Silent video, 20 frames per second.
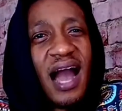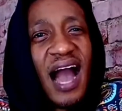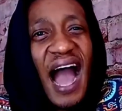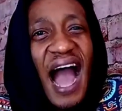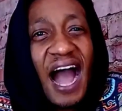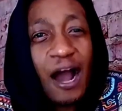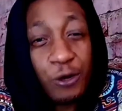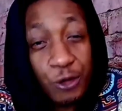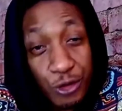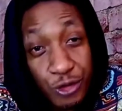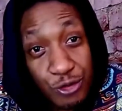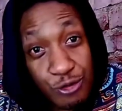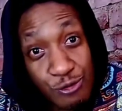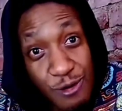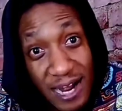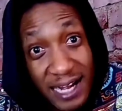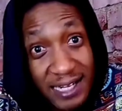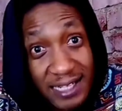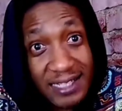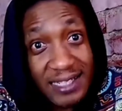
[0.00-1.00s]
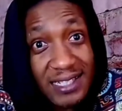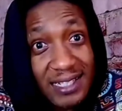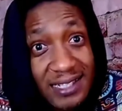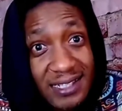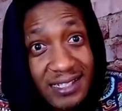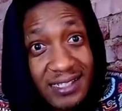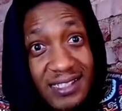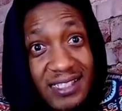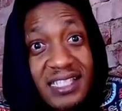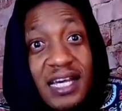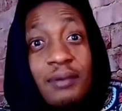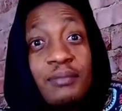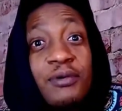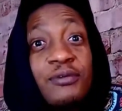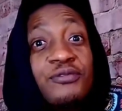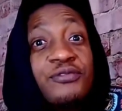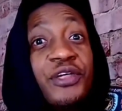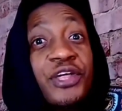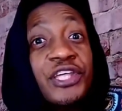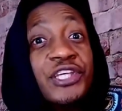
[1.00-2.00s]
outranked some
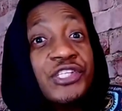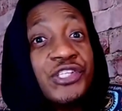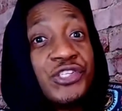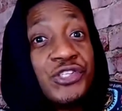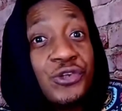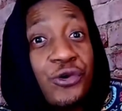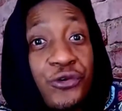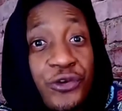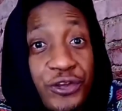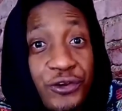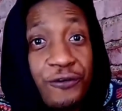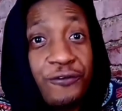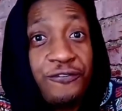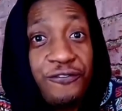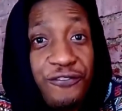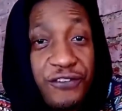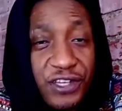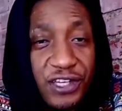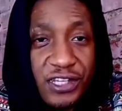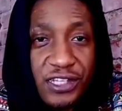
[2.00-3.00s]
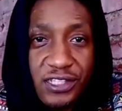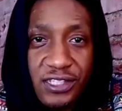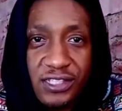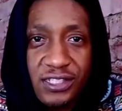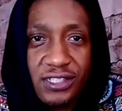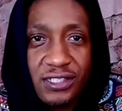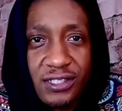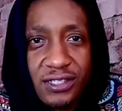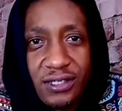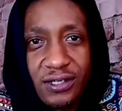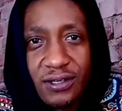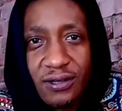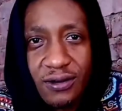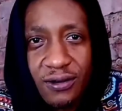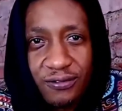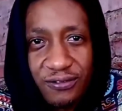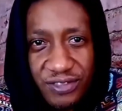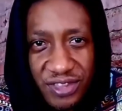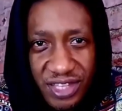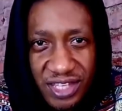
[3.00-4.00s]
of the historical figures
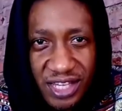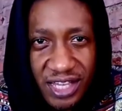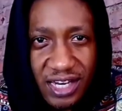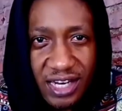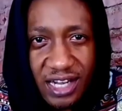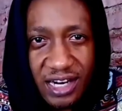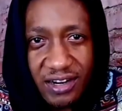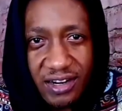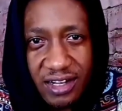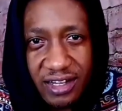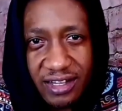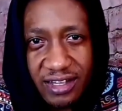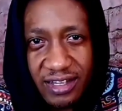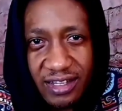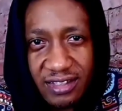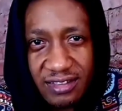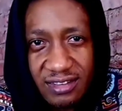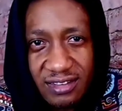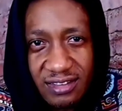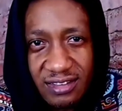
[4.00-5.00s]
of the NRA?